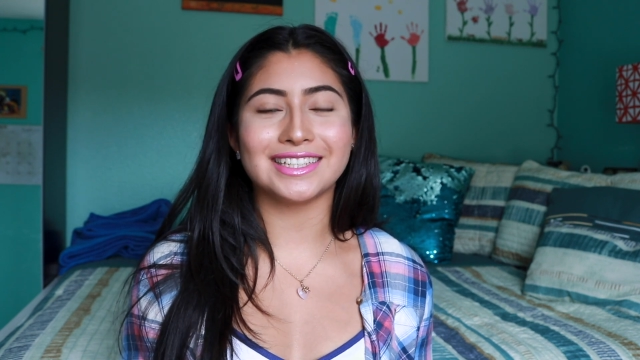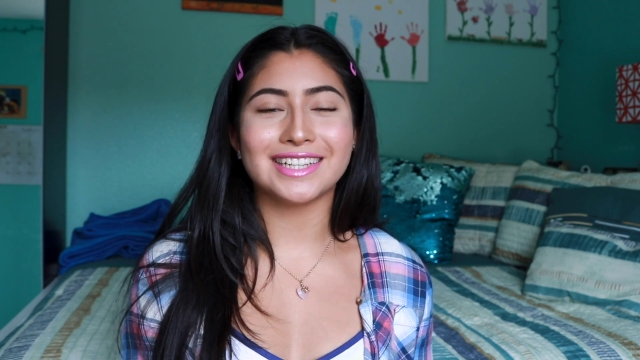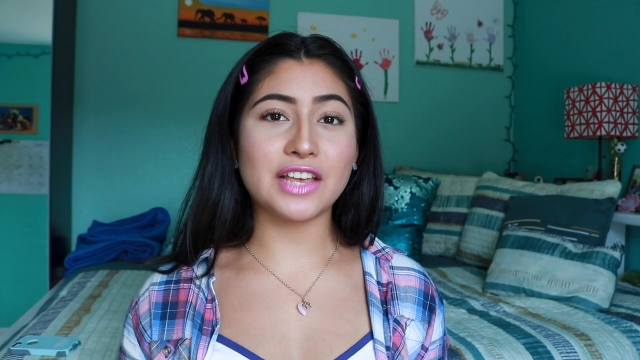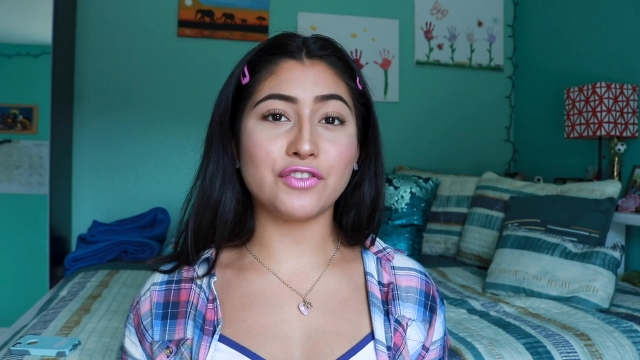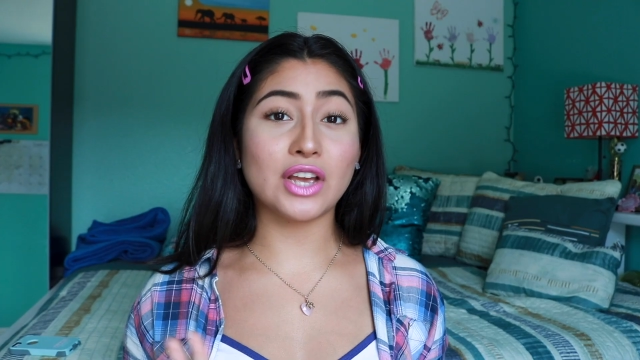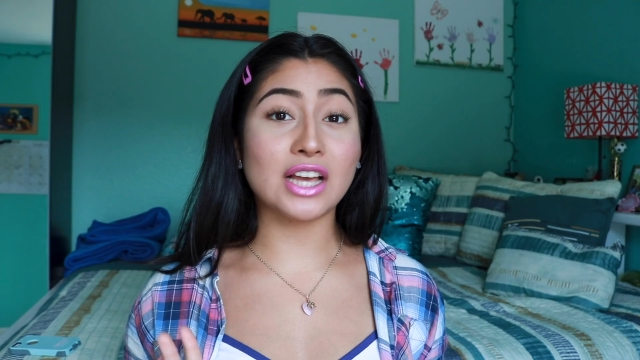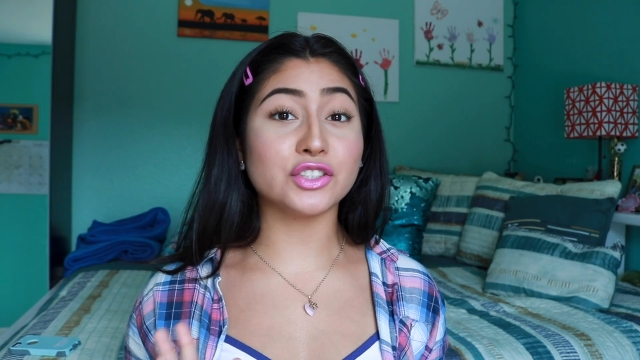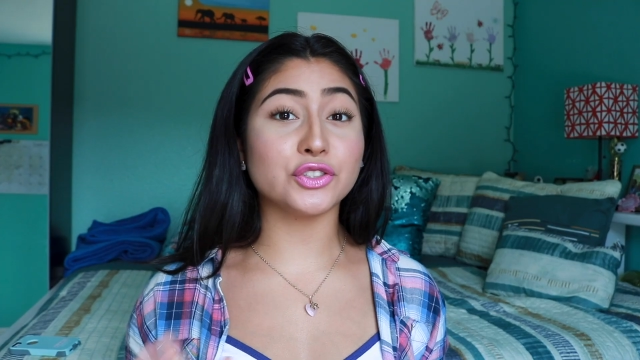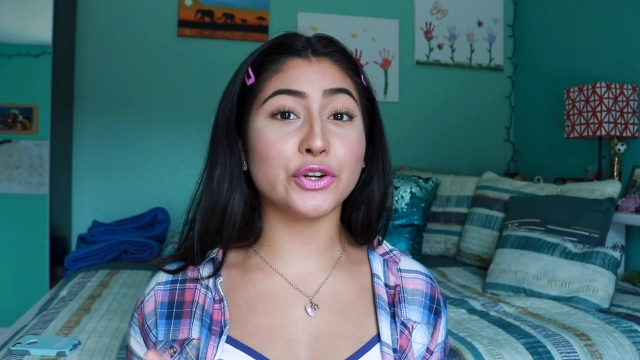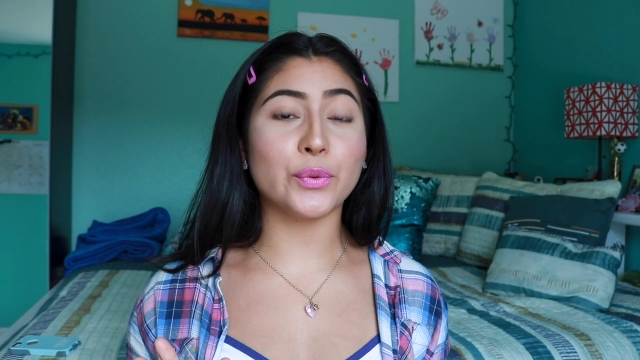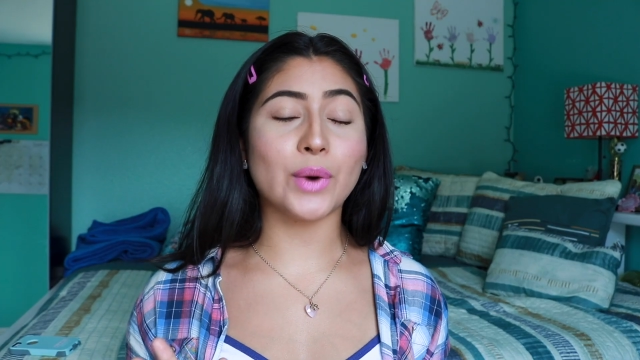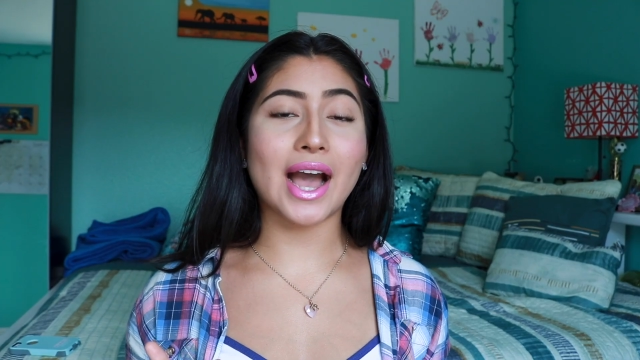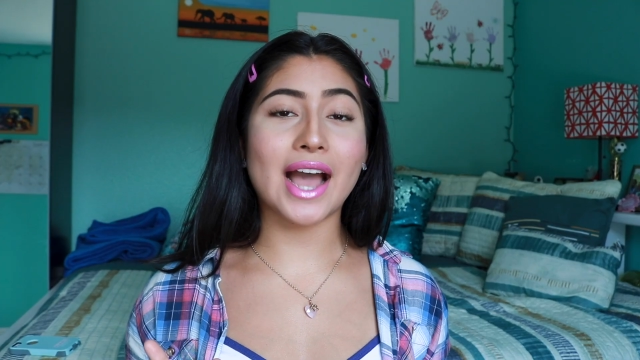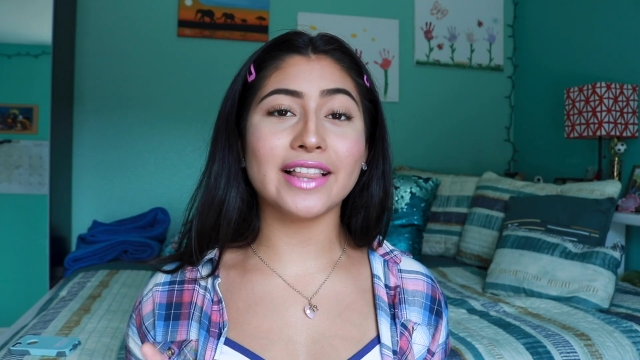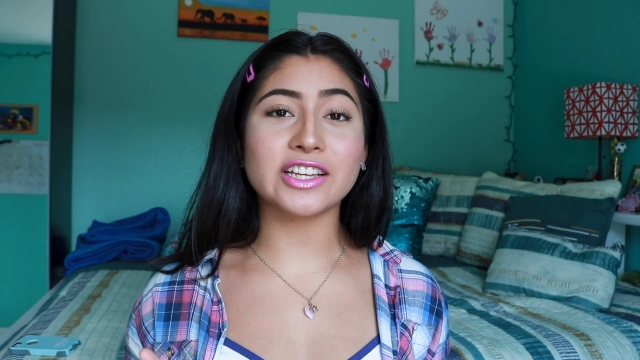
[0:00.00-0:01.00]
If you guys don't know
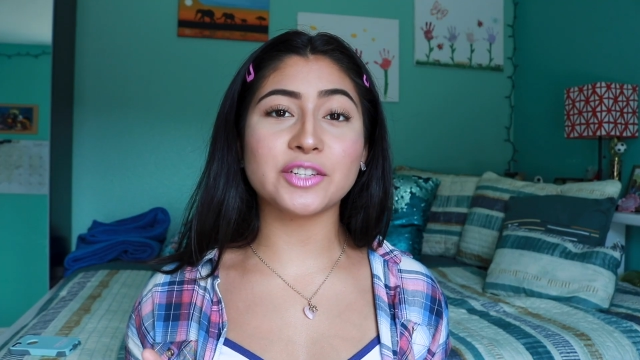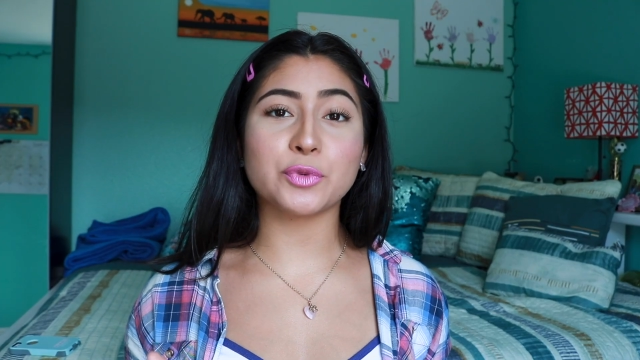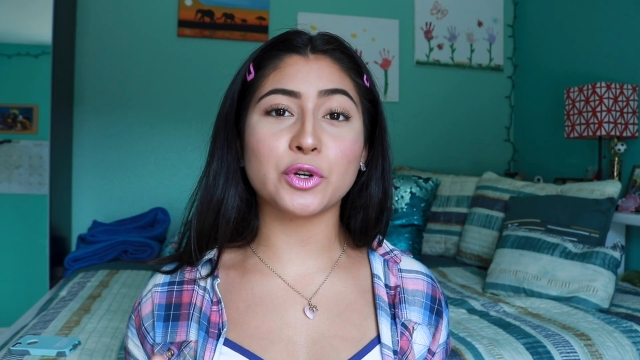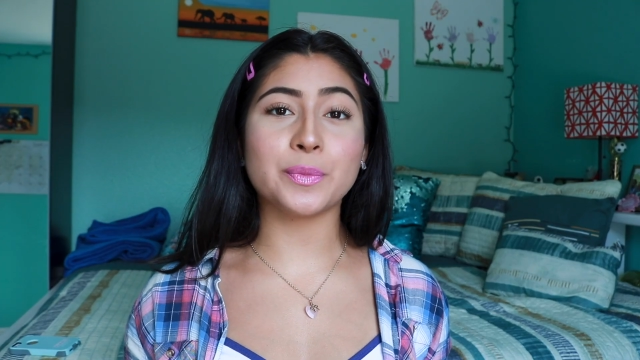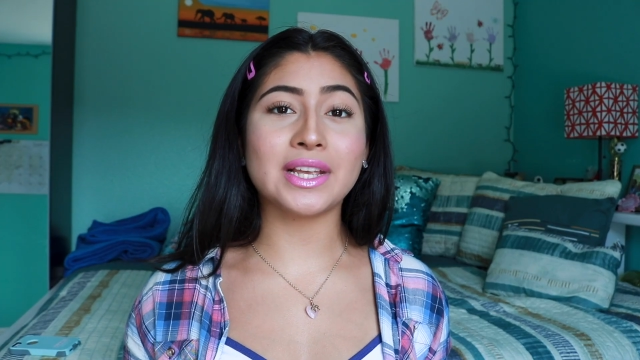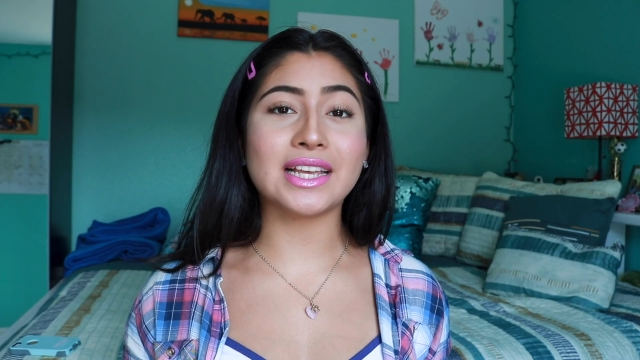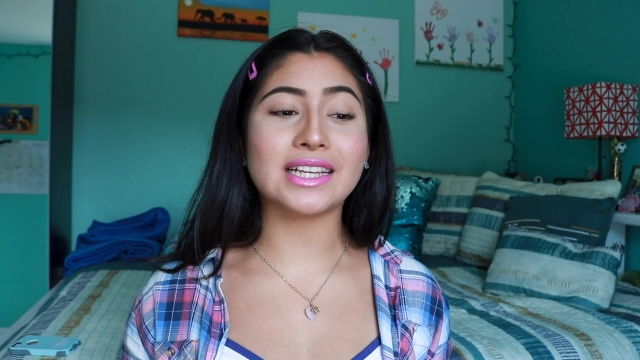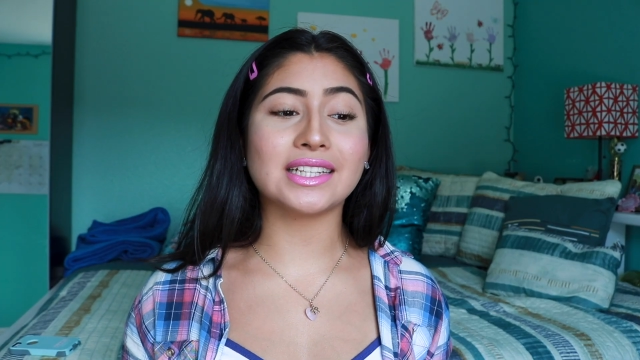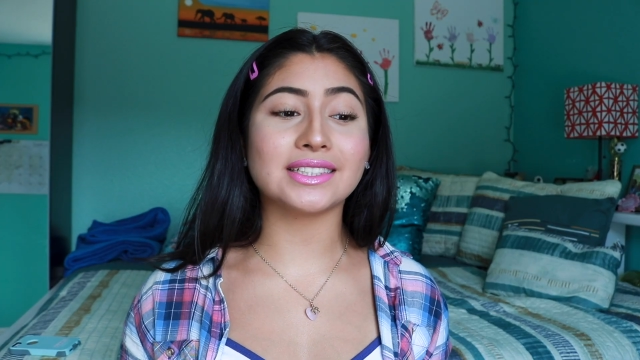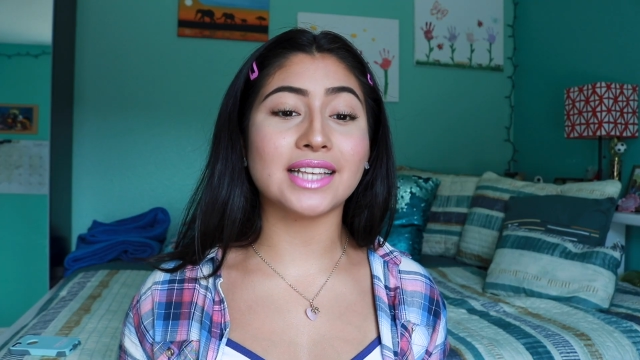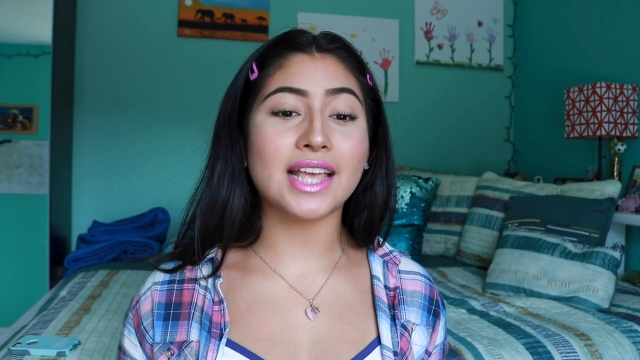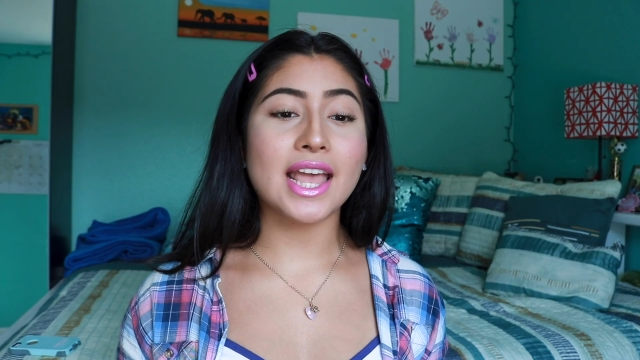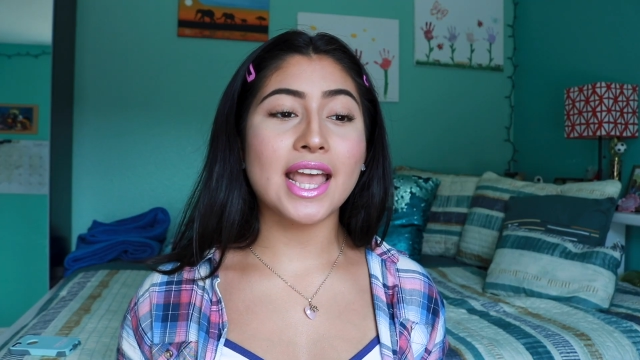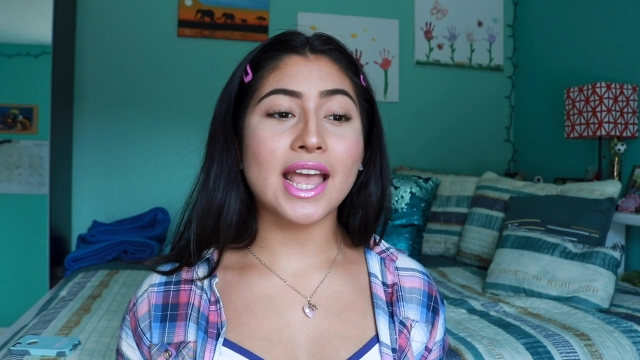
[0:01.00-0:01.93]
what eyelash perming is,